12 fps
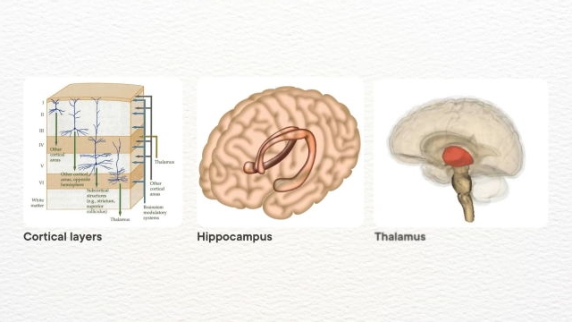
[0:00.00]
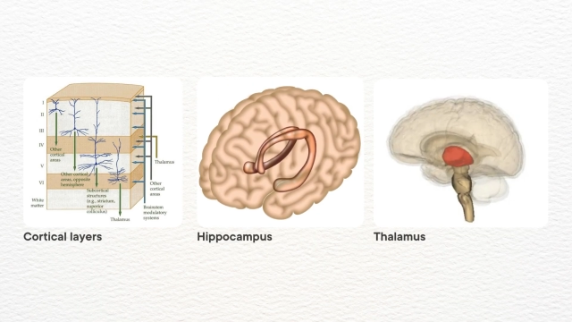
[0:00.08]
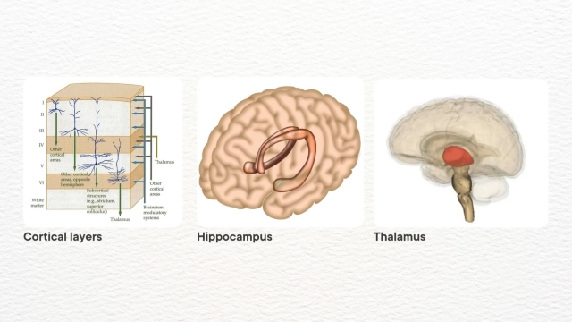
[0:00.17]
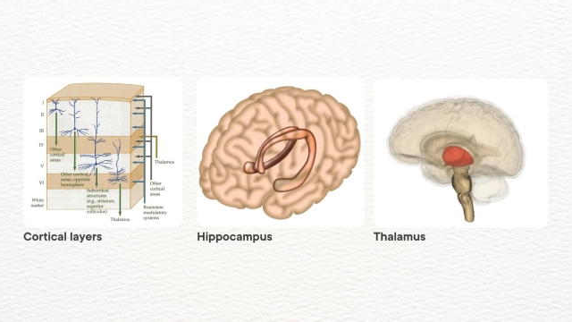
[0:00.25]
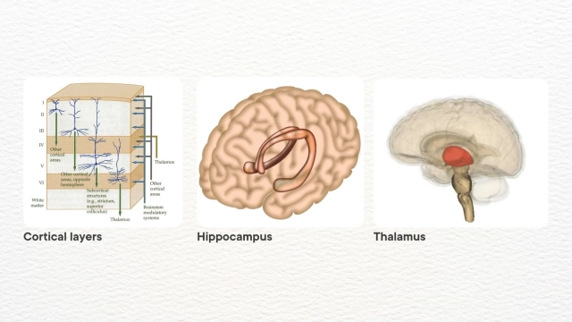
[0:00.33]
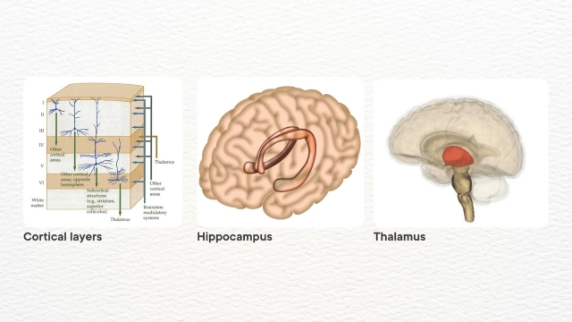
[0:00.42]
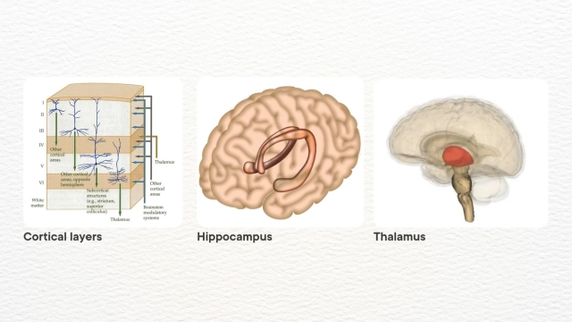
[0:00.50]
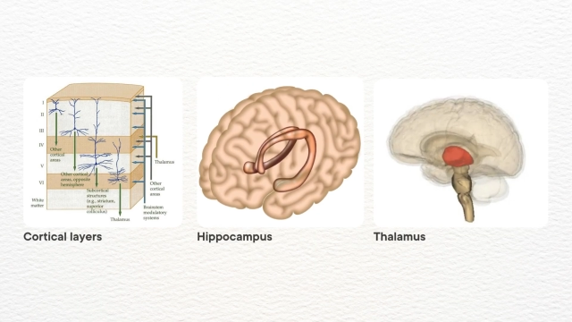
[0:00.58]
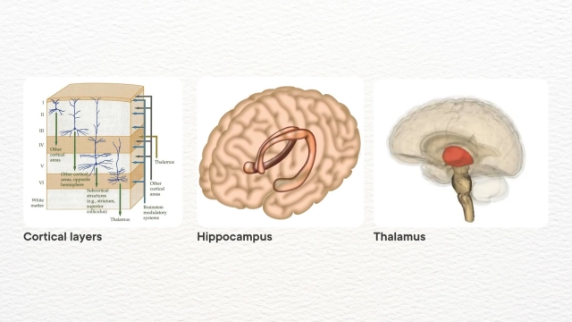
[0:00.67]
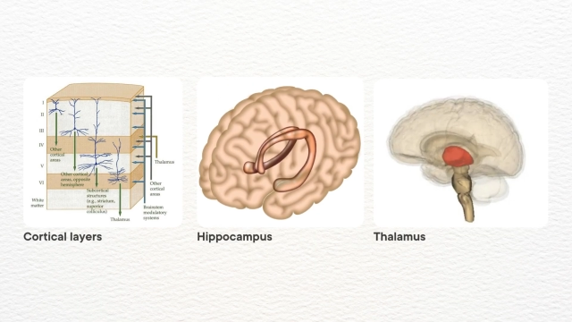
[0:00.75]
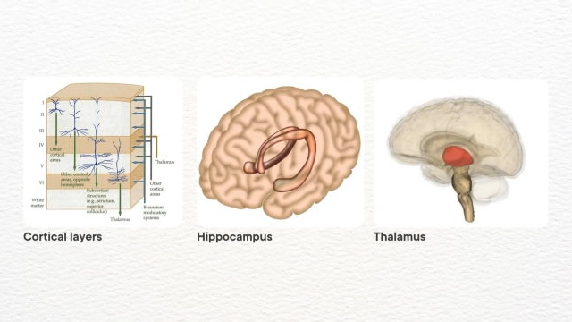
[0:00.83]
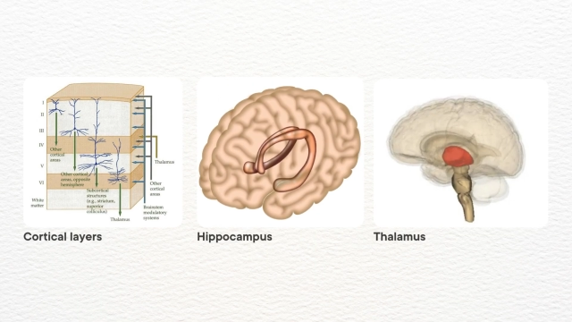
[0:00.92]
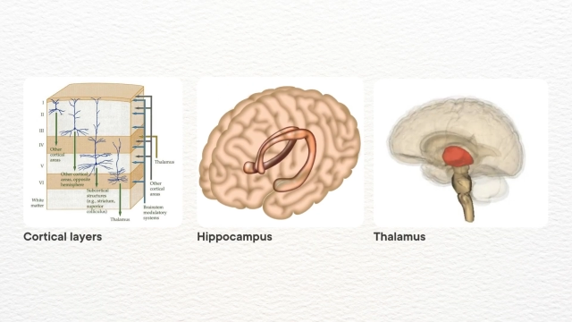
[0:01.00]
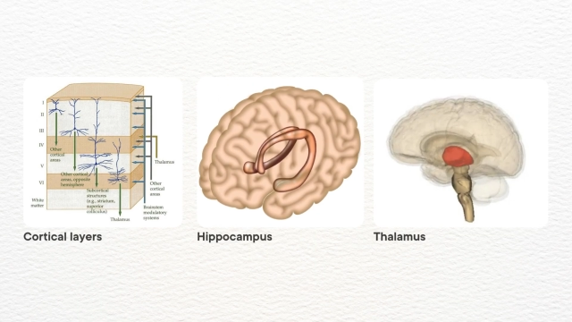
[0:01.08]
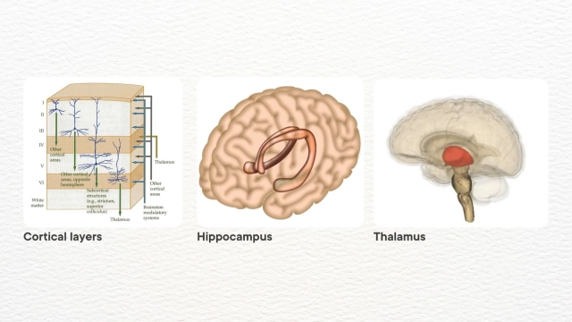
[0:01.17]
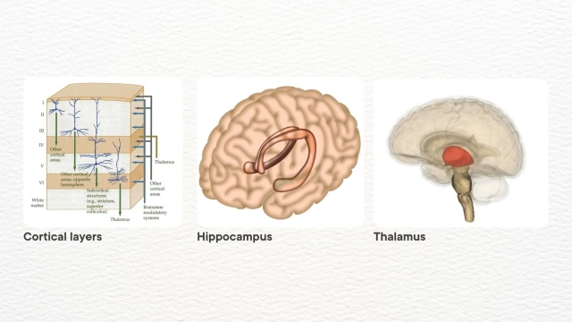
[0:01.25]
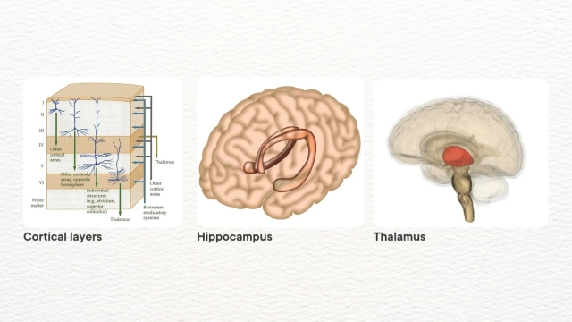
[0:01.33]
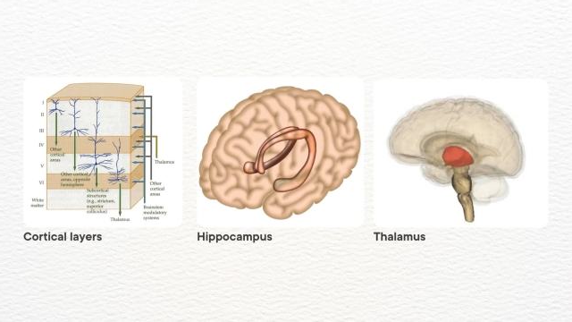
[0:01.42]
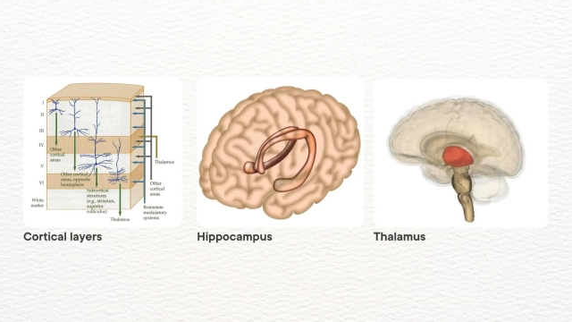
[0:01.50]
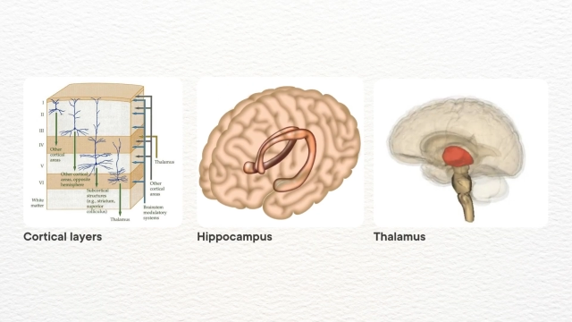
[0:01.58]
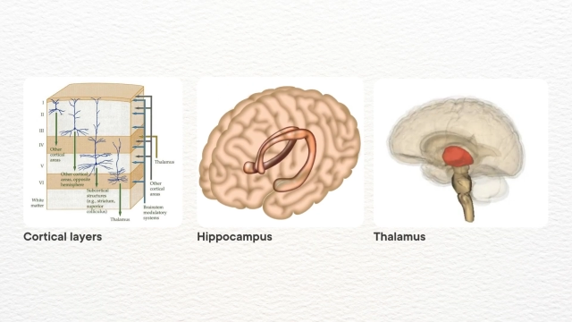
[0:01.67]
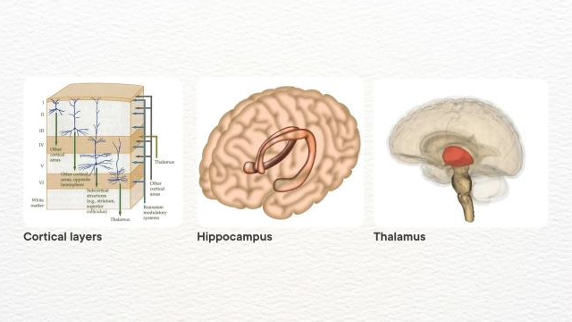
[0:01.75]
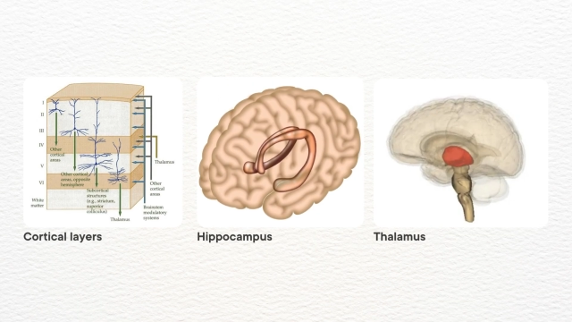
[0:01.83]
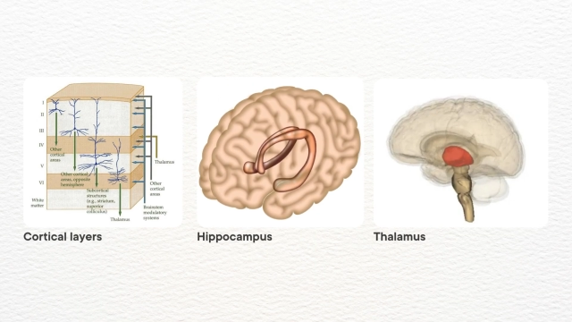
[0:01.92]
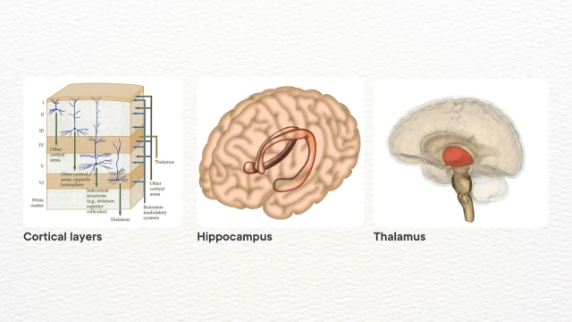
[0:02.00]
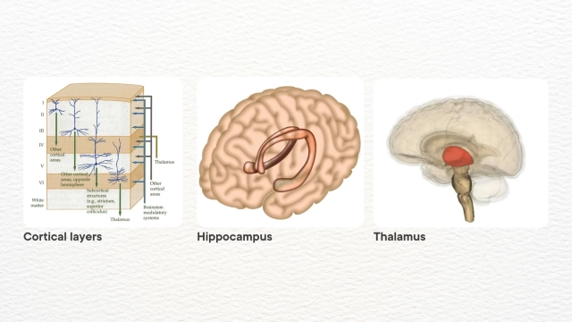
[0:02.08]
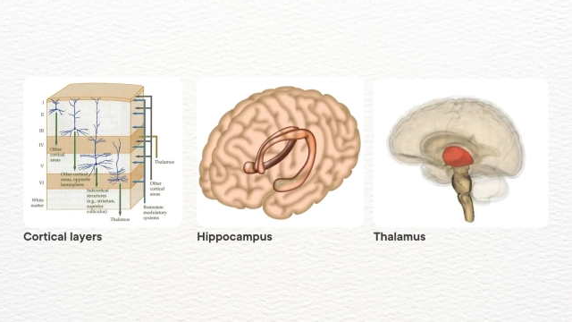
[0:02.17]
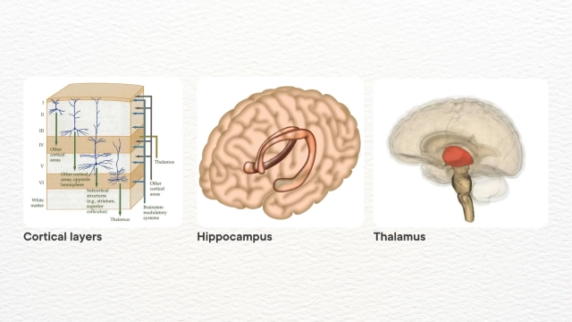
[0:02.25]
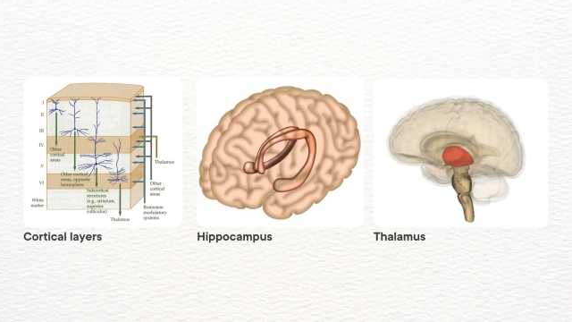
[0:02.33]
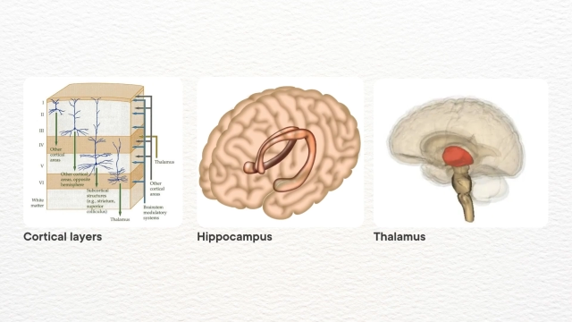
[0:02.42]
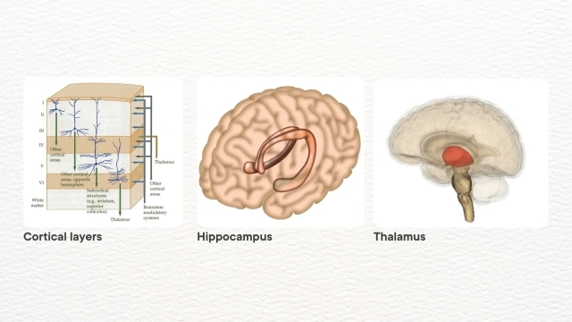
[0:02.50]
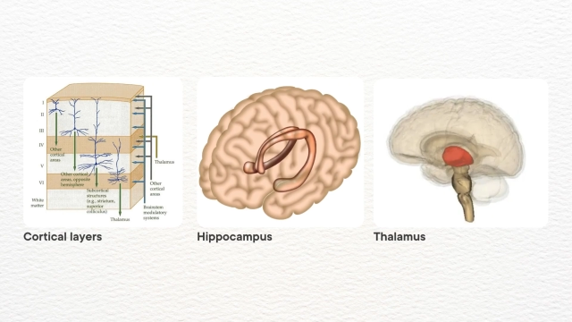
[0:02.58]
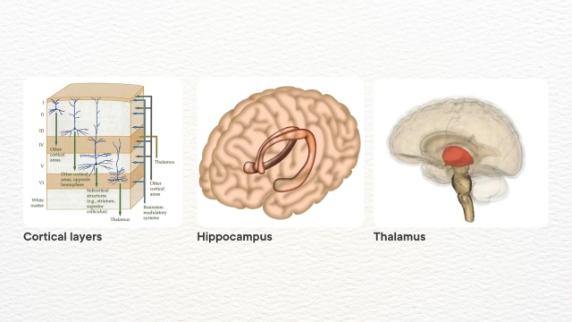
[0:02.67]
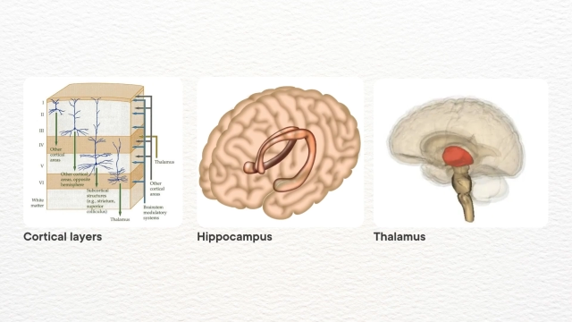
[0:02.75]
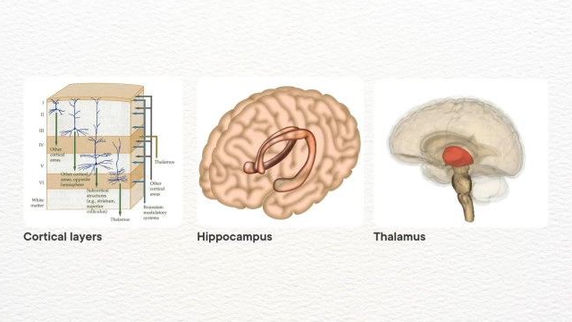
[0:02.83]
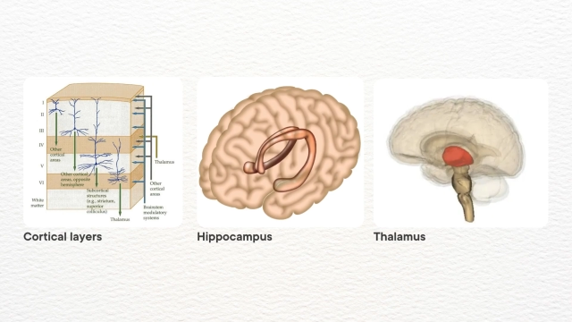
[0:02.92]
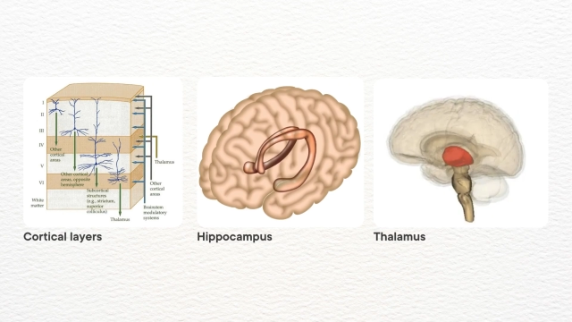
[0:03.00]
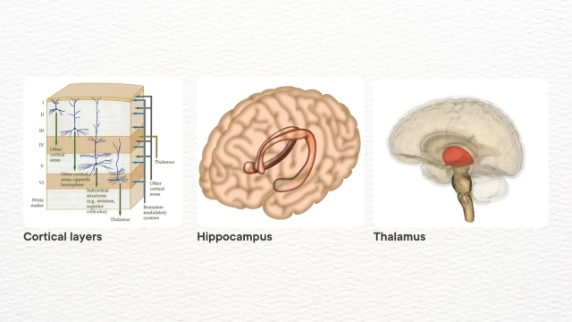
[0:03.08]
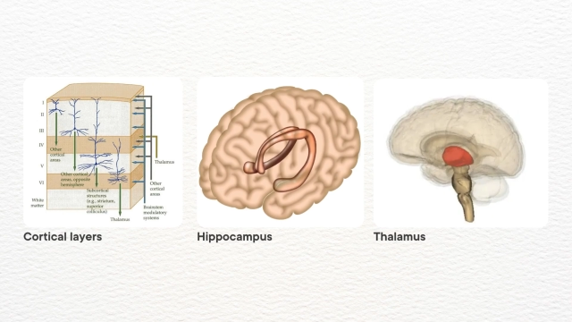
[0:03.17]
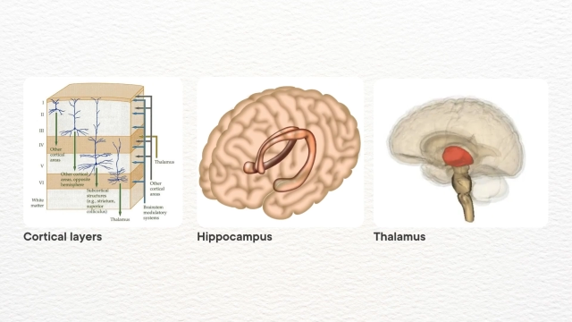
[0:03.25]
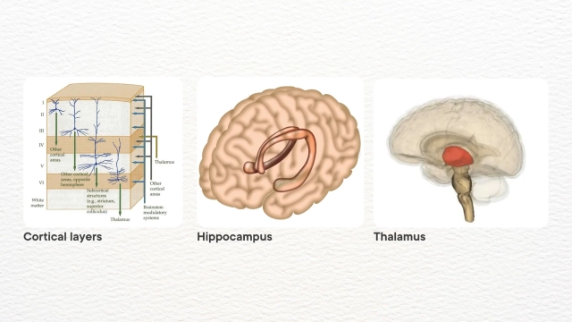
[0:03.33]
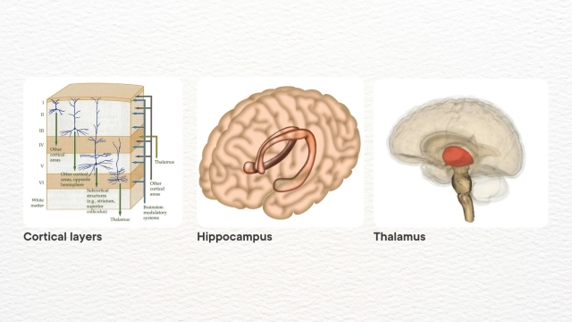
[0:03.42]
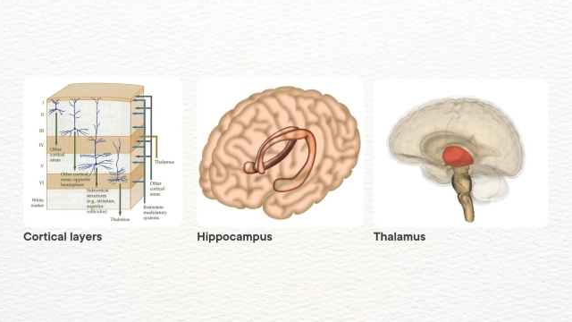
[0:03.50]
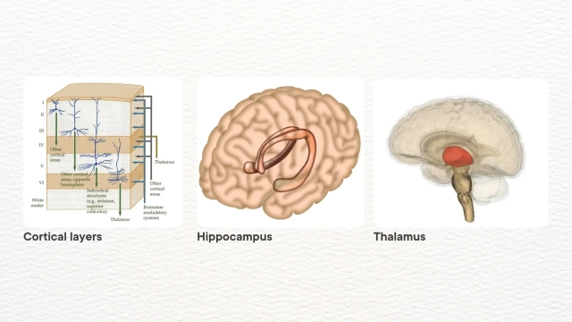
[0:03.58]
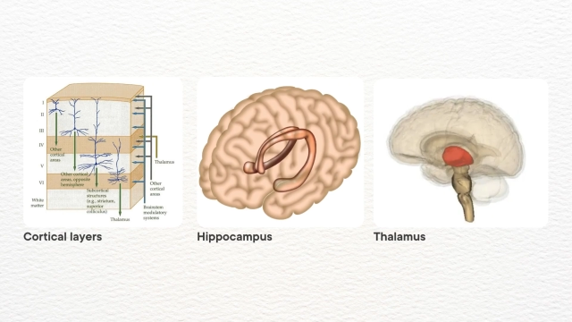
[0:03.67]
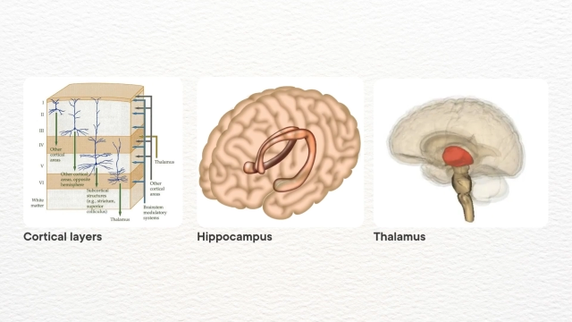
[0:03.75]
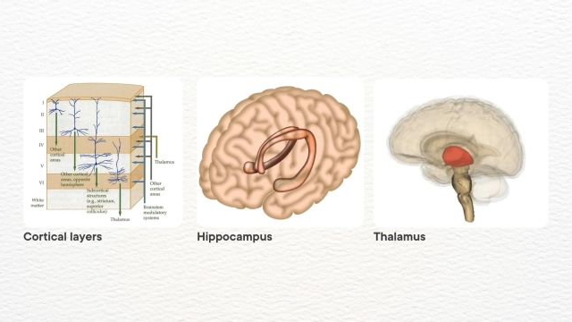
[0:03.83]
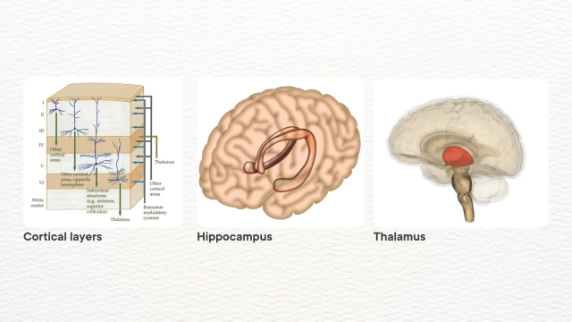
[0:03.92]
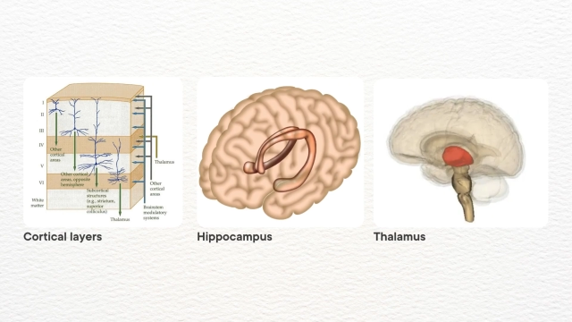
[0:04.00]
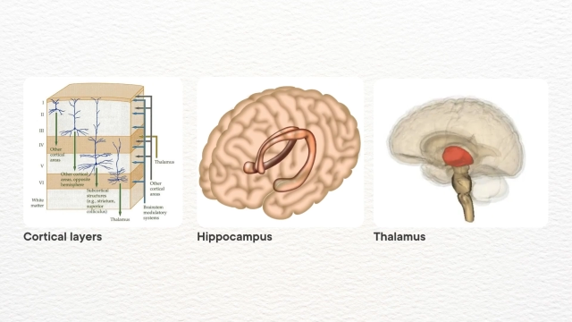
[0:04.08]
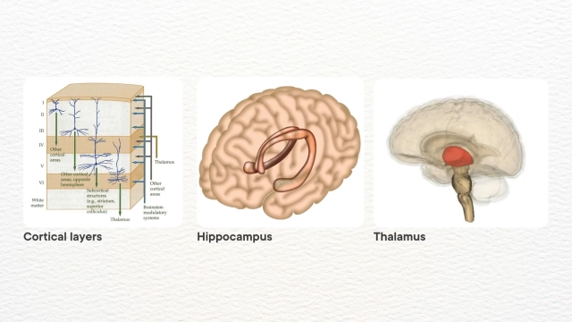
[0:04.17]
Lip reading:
No face is visible, so there are no lips to read.